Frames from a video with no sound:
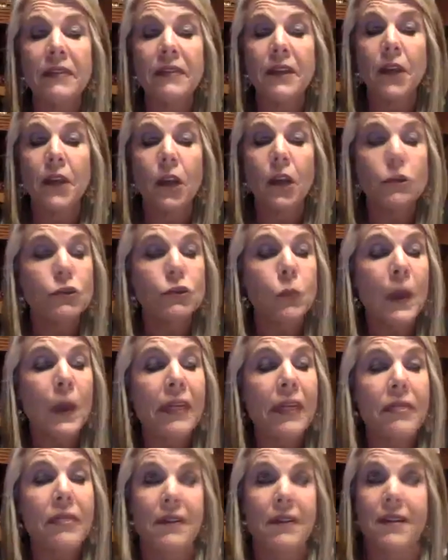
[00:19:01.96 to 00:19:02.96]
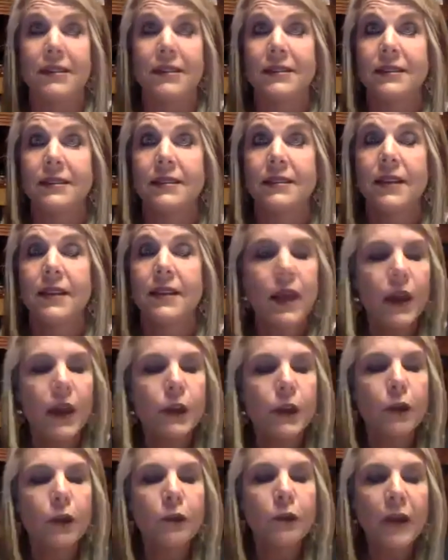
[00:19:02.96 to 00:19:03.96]
and coach with us.
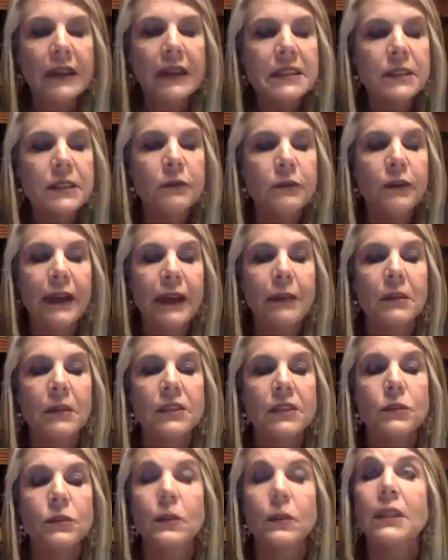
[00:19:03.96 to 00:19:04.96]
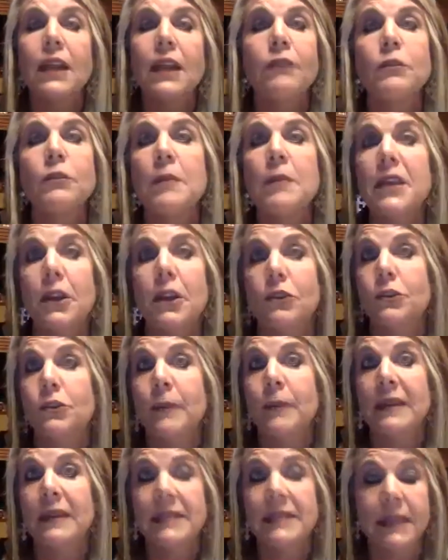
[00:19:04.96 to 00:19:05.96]
Your friends and families would love to be coached
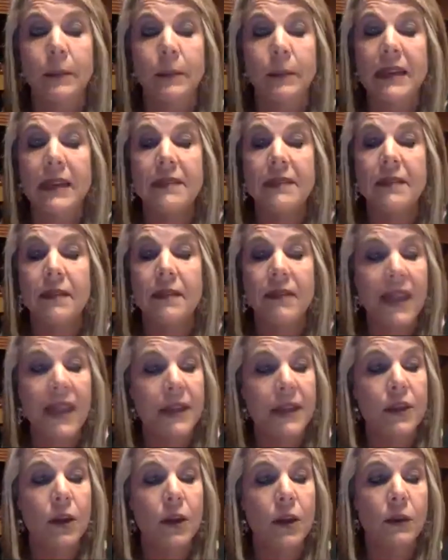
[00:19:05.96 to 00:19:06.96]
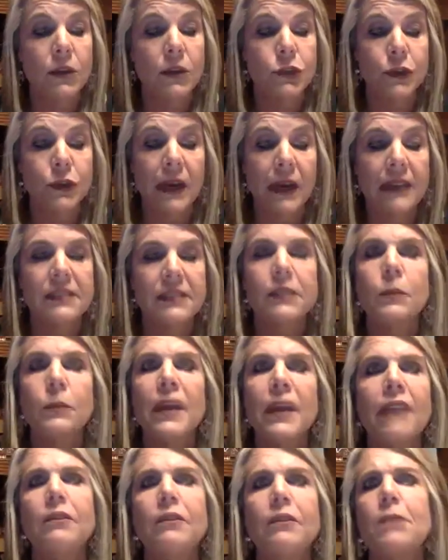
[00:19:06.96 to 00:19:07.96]
by somebody that they know and trust. And
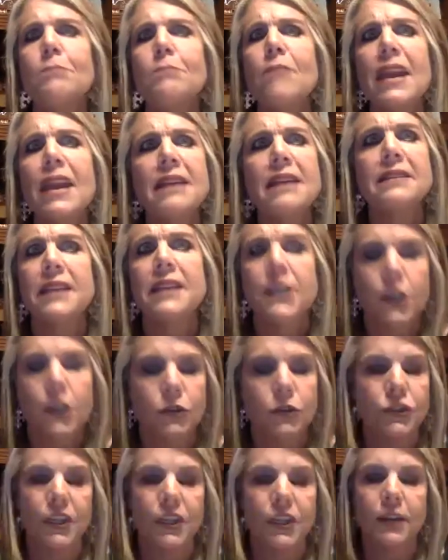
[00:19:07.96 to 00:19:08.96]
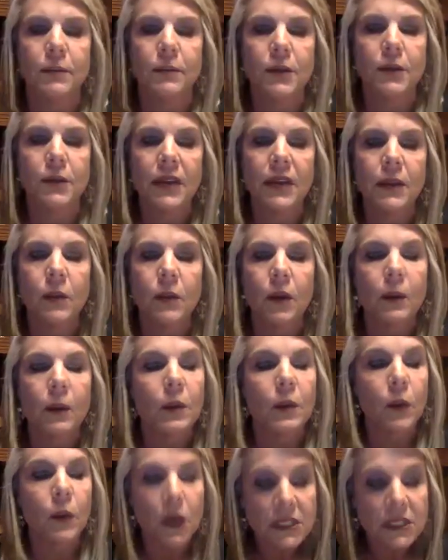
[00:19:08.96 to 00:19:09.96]
we have an amazing coaching community where we
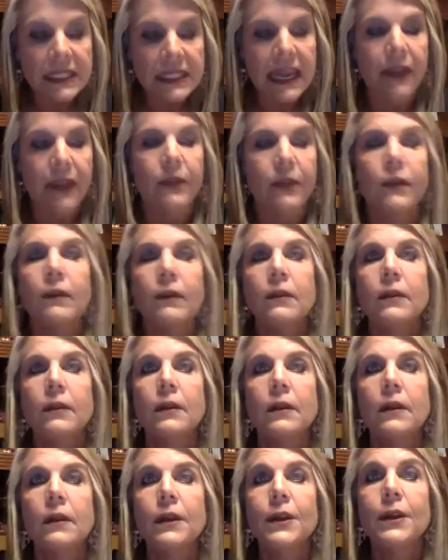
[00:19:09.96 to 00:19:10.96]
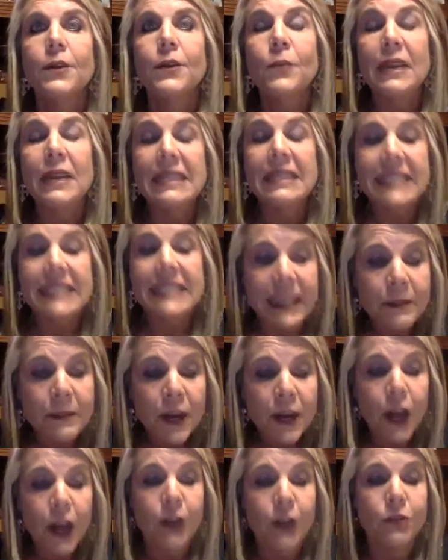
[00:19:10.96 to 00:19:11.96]
work together, we team
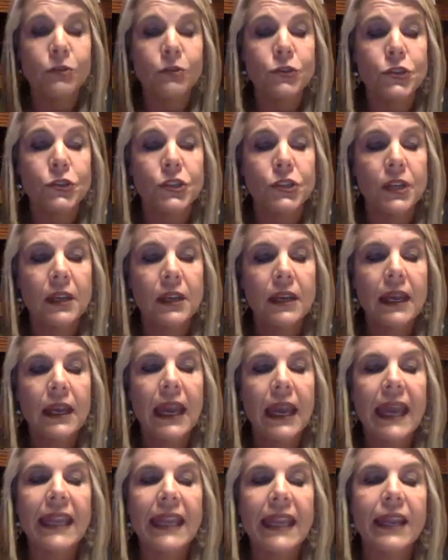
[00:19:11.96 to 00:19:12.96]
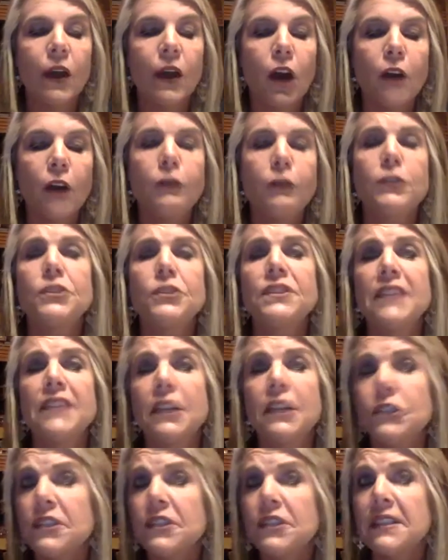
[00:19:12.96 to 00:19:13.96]
coach, and it offers
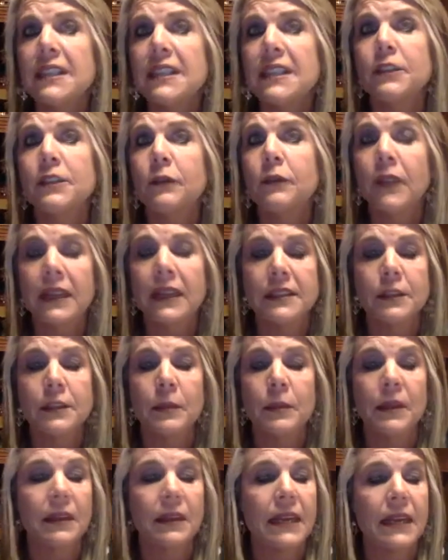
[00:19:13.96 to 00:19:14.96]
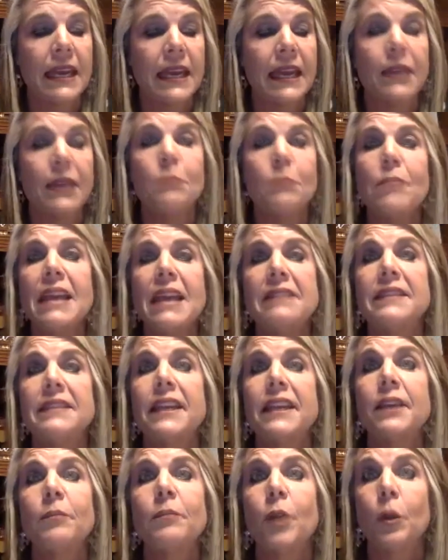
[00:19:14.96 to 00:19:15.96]
such a sense of flexibility and
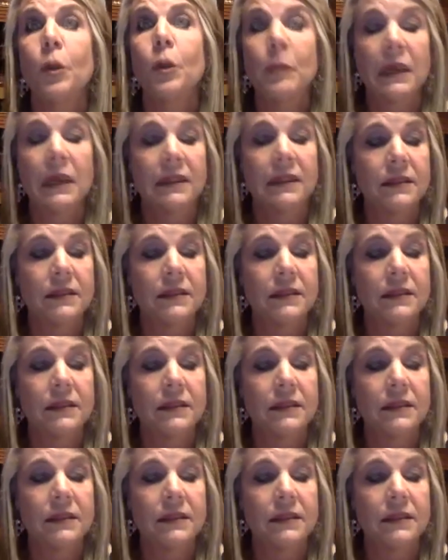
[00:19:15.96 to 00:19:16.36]
amazing purpose.